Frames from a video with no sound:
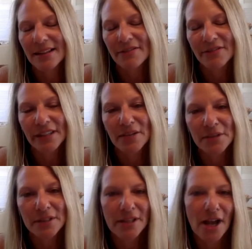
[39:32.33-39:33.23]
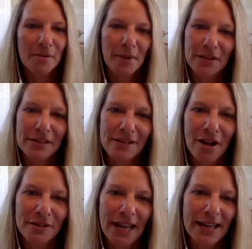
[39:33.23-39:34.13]
feel like we could talk about this
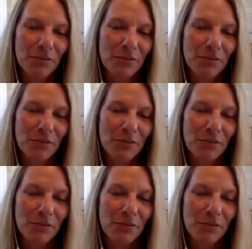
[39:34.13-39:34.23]
all day,